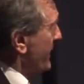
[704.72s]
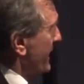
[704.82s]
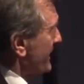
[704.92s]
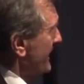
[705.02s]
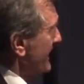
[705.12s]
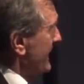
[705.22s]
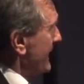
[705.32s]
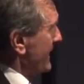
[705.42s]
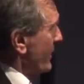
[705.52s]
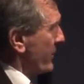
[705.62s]
that,
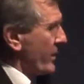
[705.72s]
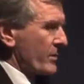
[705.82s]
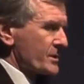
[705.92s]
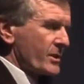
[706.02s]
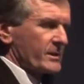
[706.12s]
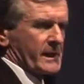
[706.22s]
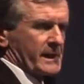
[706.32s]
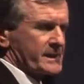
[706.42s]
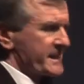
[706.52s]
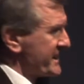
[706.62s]
and along the horizontal
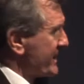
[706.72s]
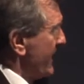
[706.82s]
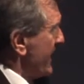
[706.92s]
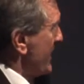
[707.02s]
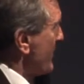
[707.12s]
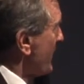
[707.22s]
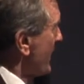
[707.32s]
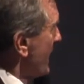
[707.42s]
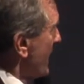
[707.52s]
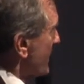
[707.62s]
axis is time.
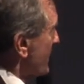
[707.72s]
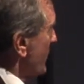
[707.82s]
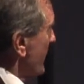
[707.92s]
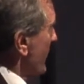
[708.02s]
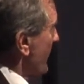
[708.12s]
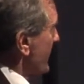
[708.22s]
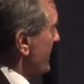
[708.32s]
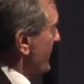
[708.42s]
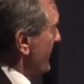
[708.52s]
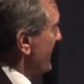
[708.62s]
So we've got
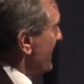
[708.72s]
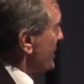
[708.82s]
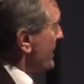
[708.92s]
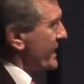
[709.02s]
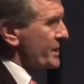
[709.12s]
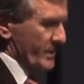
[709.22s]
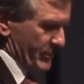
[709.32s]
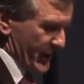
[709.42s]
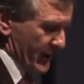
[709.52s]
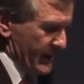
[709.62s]
this sort of initiation
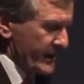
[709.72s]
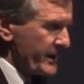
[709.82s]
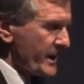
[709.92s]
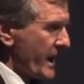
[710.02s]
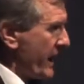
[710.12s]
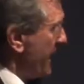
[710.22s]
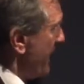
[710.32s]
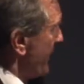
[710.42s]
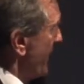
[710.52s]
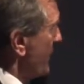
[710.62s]
period,
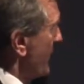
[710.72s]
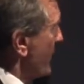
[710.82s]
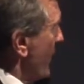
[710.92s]
and then we've